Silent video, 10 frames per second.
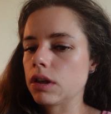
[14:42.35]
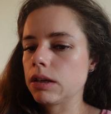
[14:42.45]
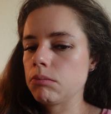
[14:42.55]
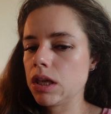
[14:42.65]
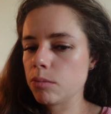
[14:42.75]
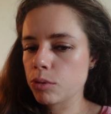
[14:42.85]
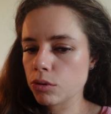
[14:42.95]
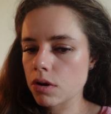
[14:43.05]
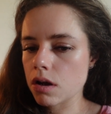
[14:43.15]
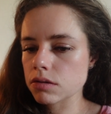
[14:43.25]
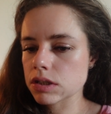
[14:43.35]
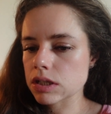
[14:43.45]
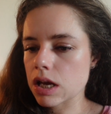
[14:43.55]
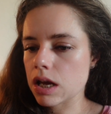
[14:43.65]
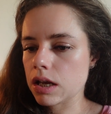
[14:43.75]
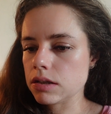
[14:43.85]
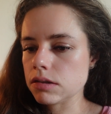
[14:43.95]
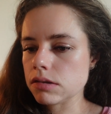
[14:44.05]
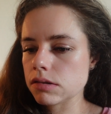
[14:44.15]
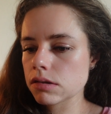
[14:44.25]
like, make product,
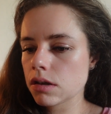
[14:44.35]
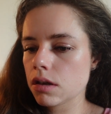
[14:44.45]
and